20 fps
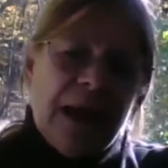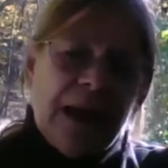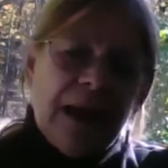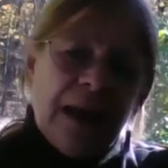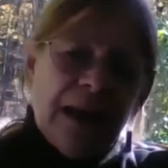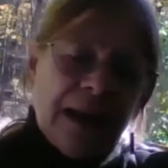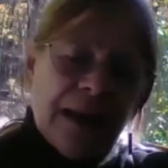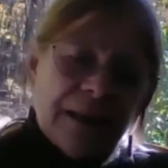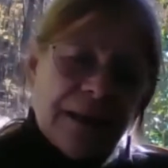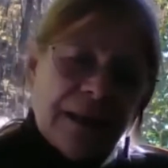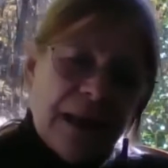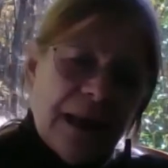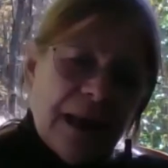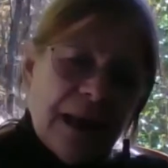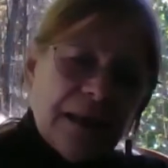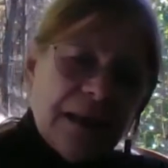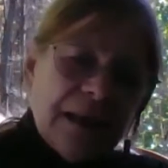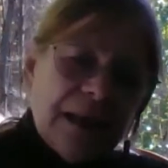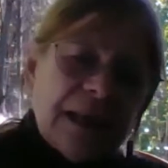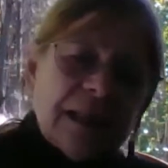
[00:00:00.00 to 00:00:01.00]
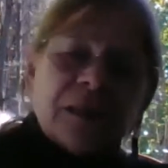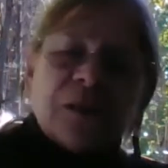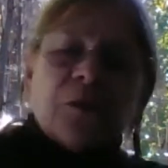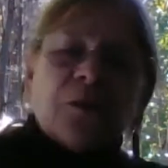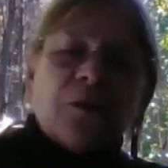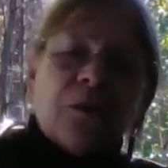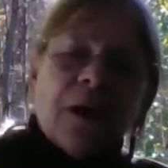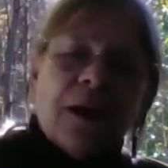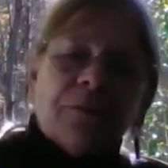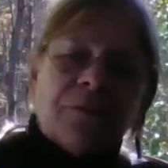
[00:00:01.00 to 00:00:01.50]
And then
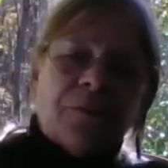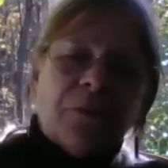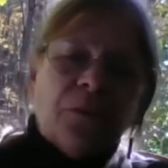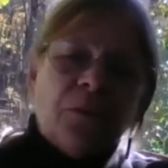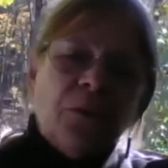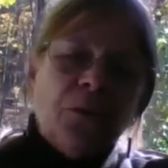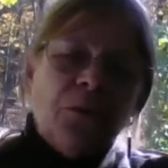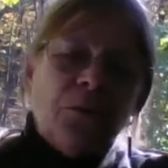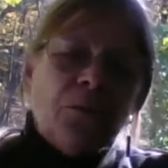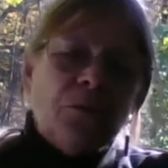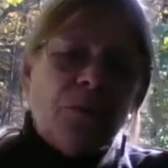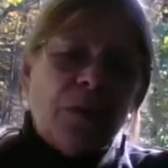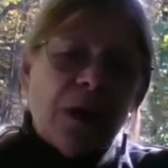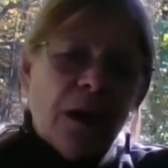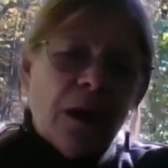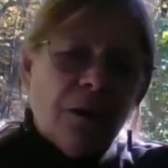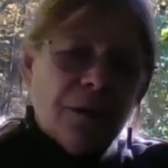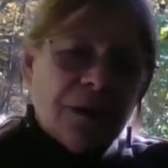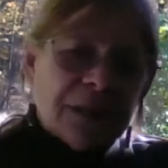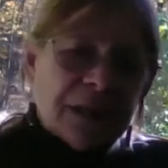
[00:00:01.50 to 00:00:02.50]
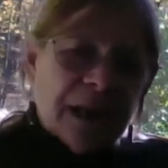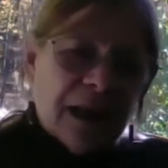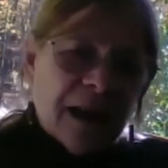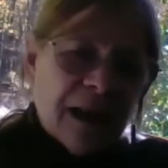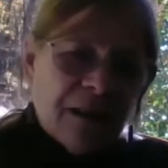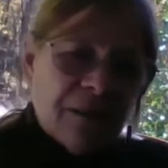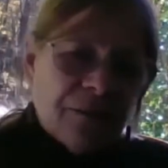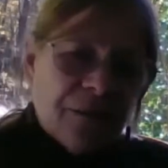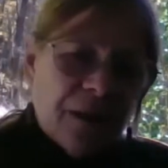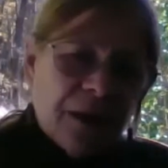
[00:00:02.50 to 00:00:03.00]
Easter afternoon, we always
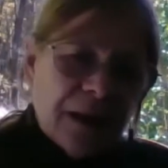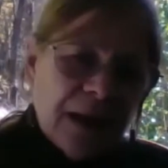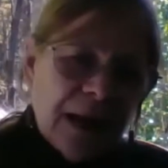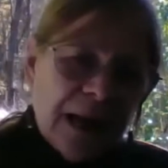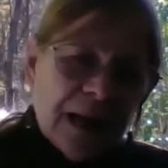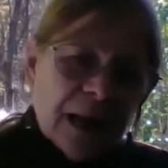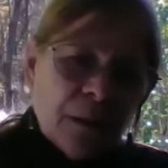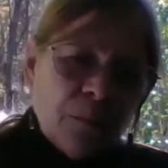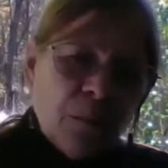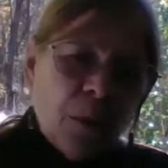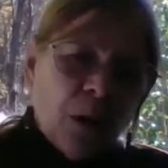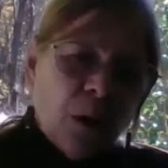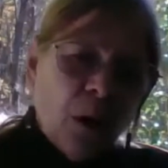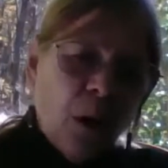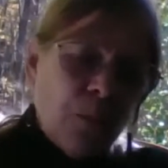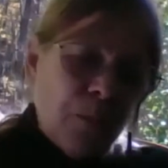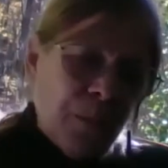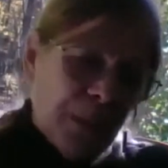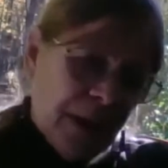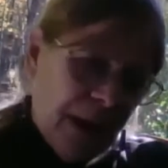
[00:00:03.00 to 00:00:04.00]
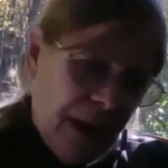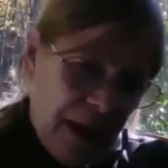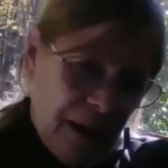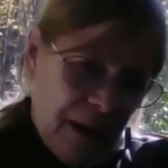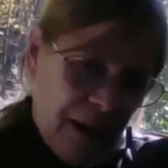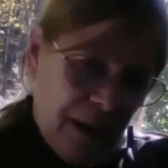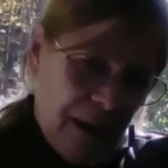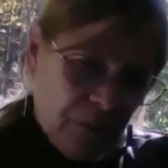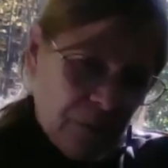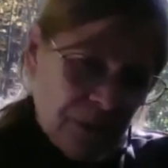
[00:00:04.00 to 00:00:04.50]
have an animal open
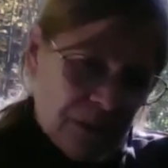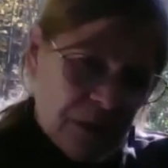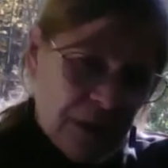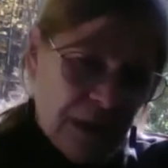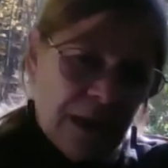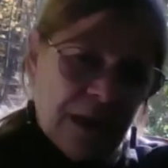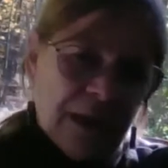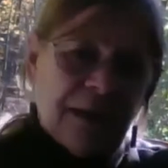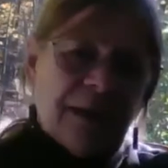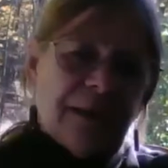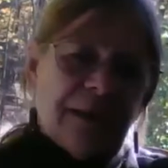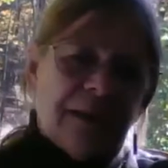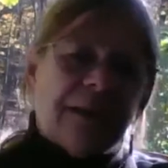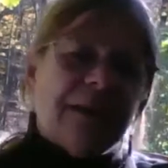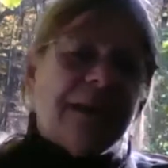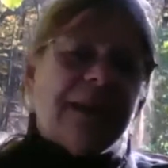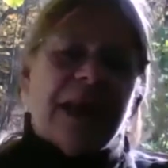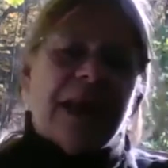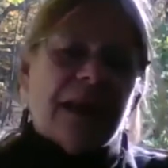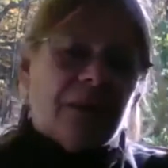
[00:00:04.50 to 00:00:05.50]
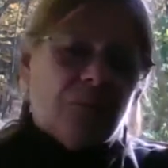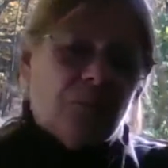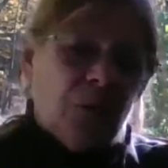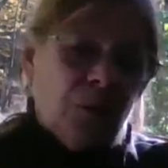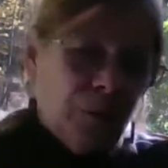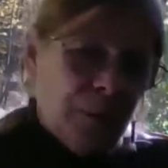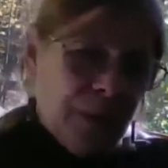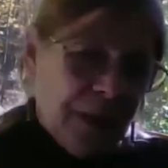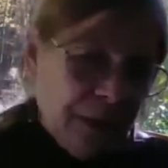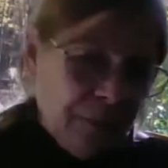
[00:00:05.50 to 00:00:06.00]
house, and that
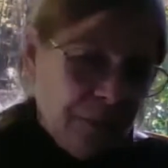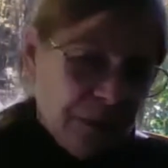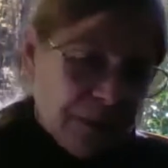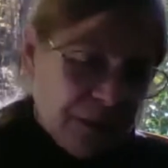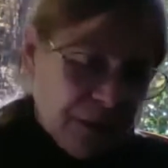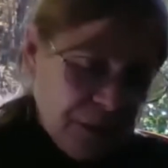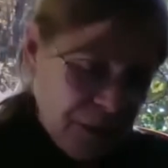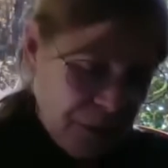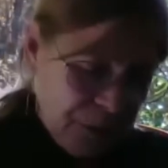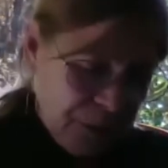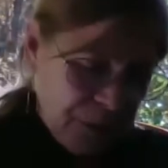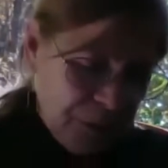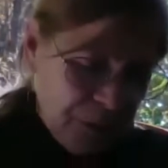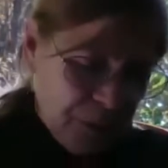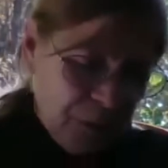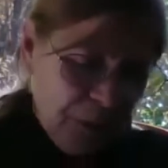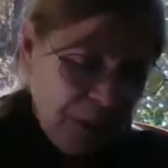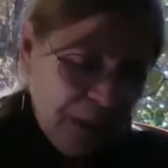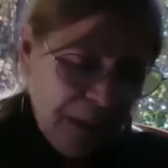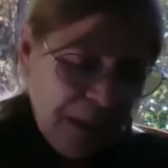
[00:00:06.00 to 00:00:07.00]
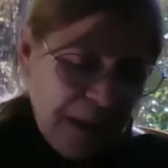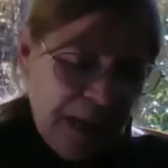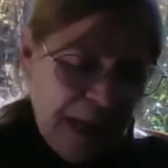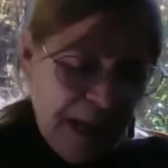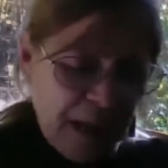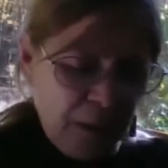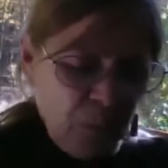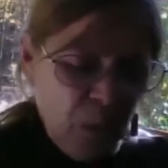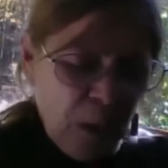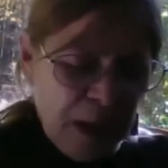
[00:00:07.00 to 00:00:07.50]
we'll be able to do.
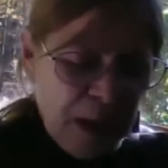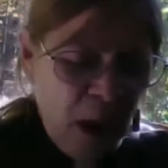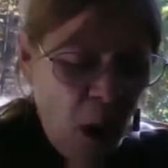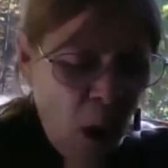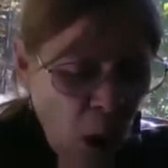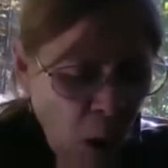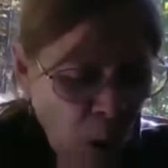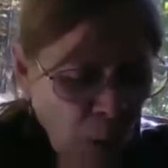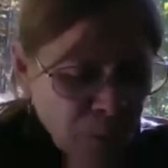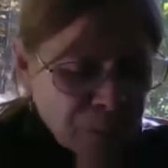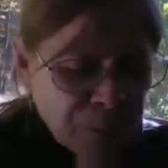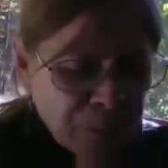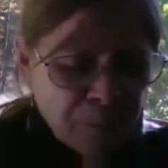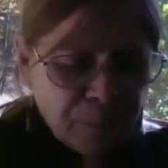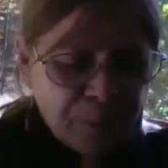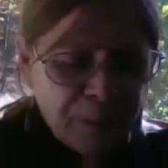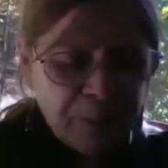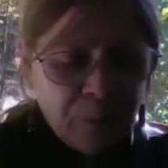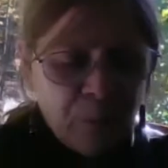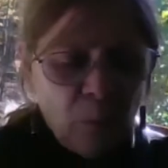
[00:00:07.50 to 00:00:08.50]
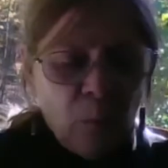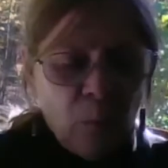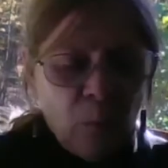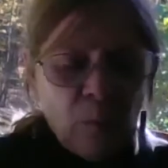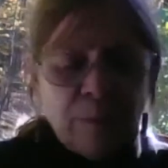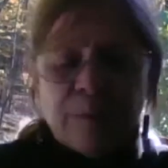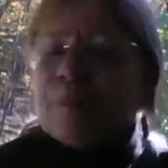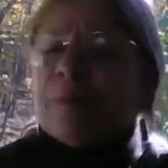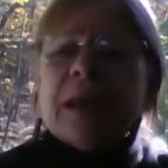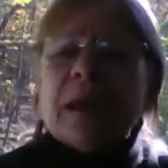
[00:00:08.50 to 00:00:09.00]
And we hope that people
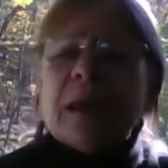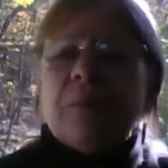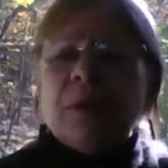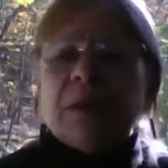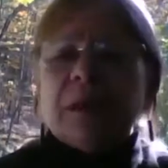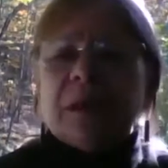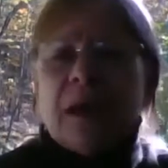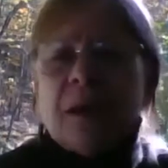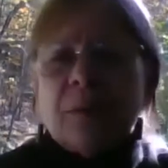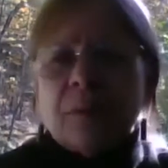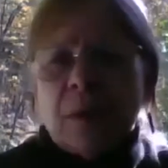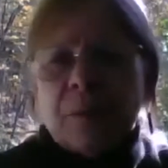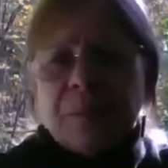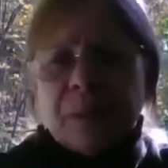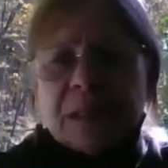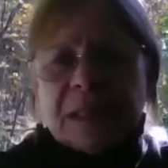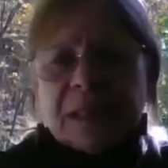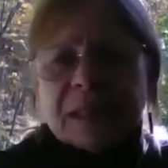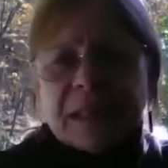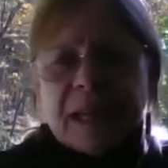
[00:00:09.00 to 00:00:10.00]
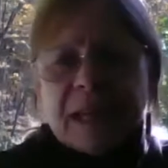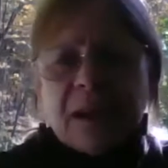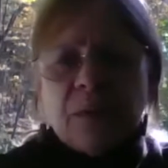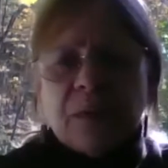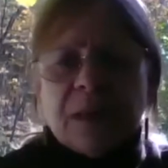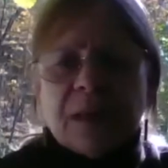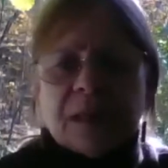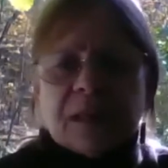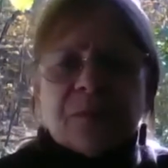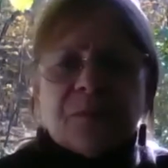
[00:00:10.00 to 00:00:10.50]
will be able to come up and stay
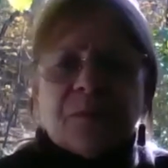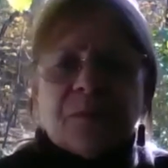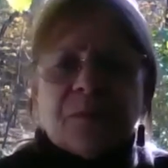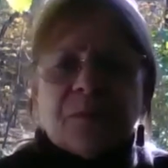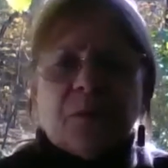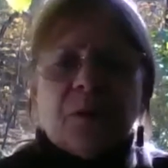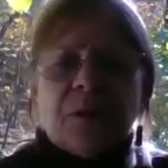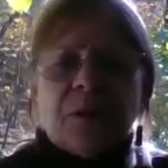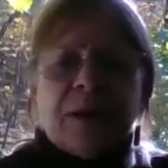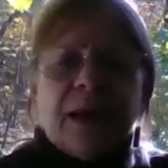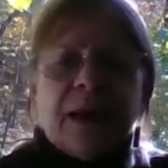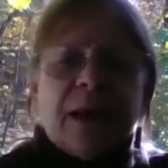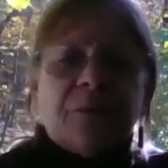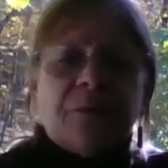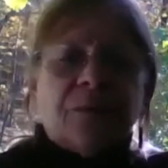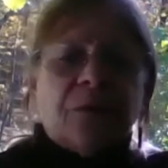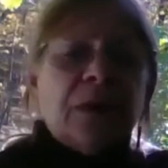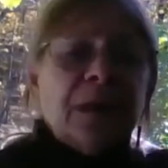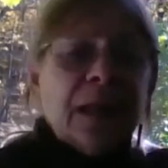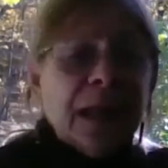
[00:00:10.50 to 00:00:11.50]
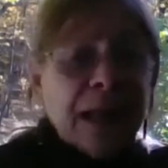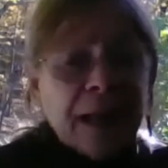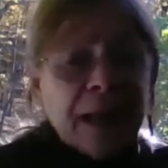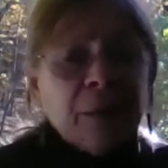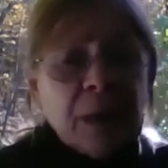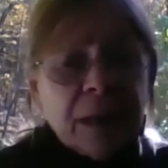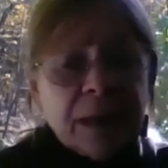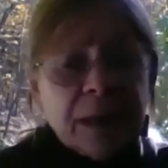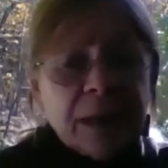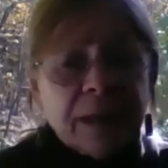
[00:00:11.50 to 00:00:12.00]
with us for a day for
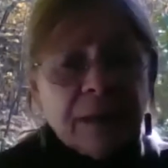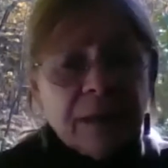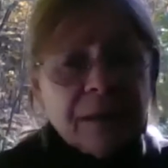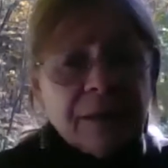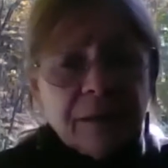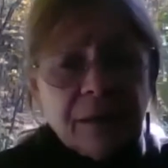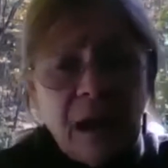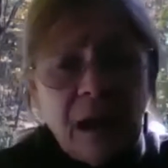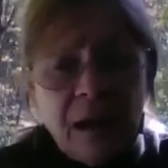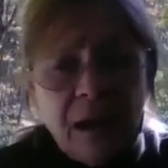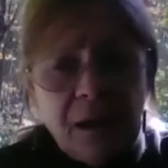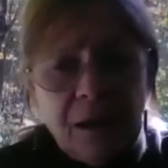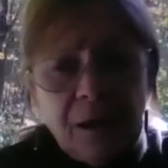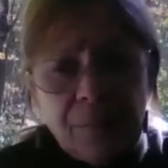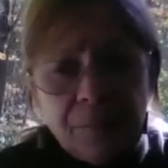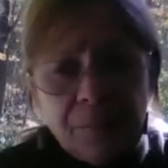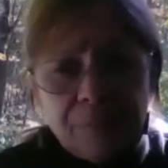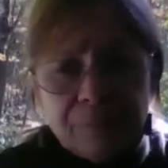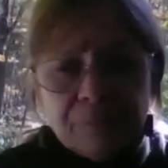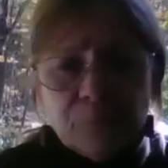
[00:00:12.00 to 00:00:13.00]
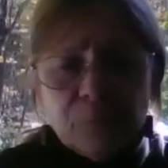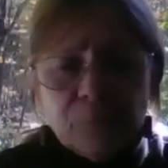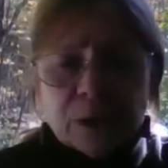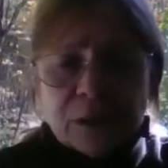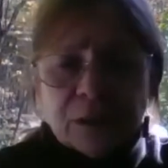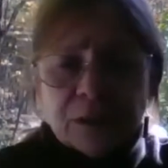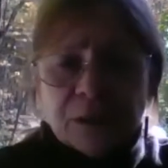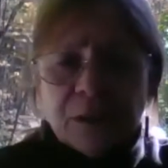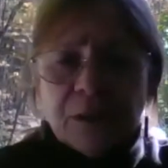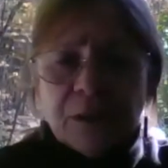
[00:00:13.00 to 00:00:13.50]
lambing,
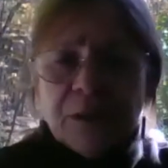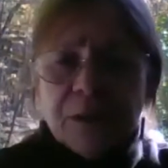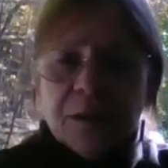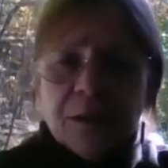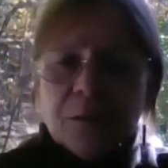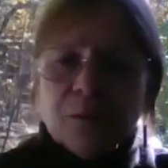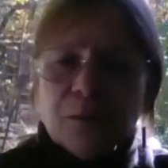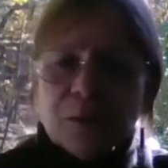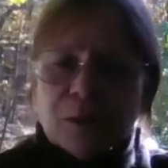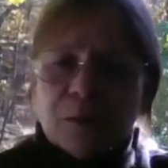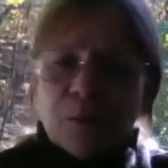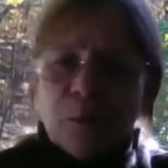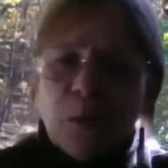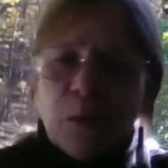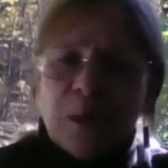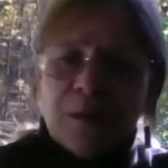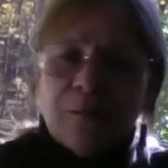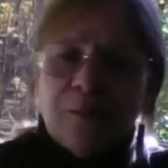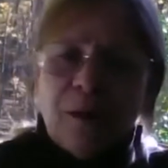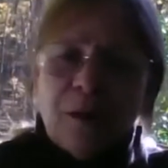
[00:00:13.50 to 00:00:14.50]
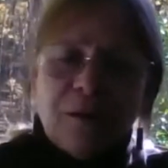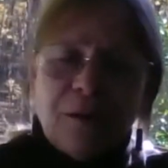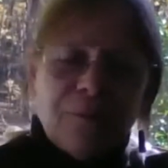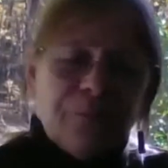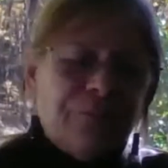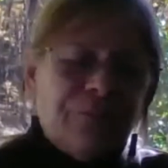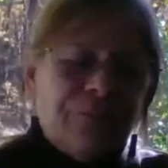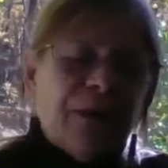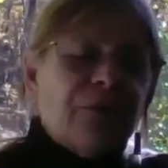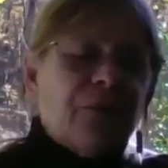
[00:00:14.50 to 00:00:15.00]
which is one of our
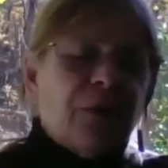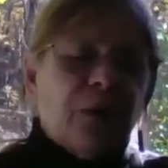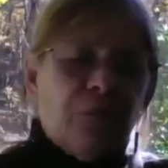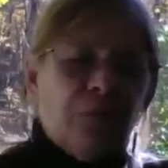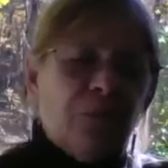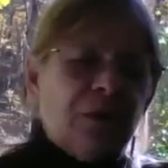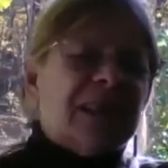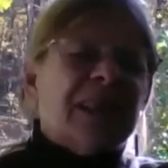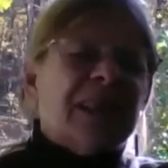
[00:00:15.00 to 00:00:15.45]
favorite